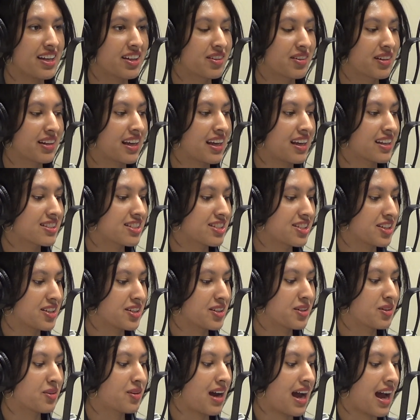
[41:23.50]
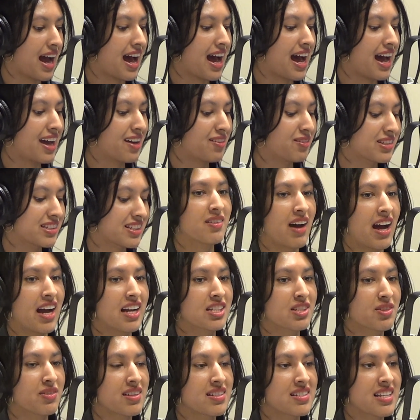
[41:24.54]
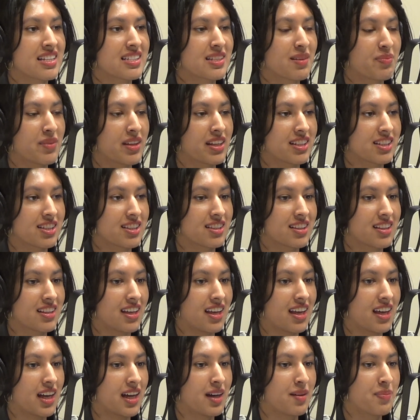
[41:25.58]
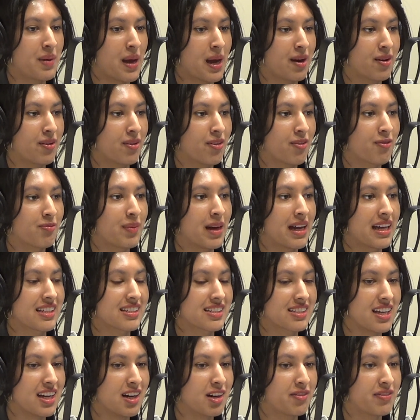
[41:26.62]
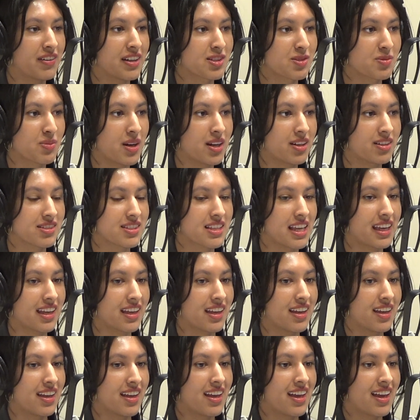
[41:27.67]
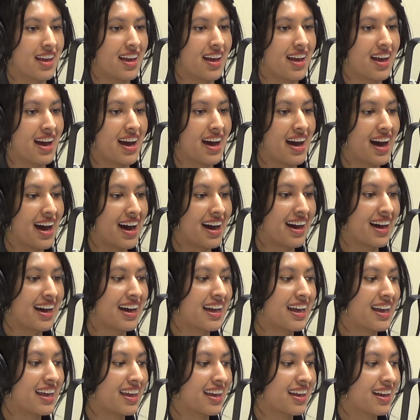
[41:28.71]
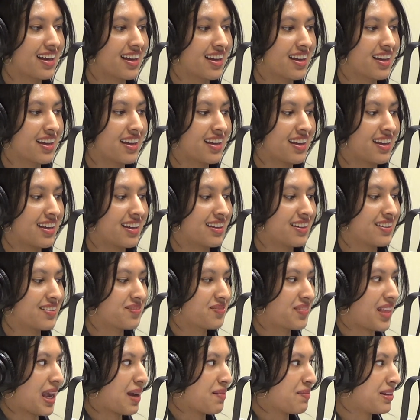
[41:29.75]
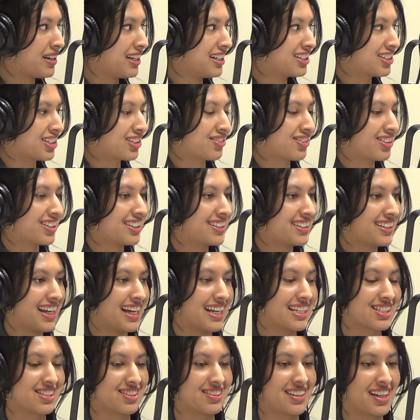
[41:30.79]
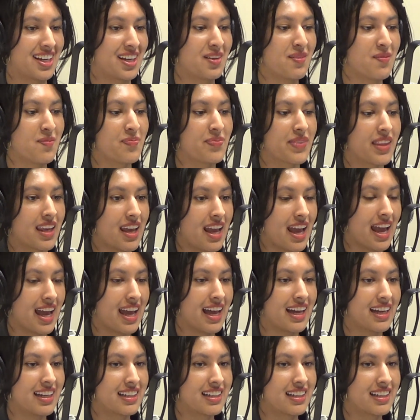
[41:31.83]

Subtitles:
No, I agree too. But also, I just want to say something about myself as well. It's like, I am an introvert, as you know.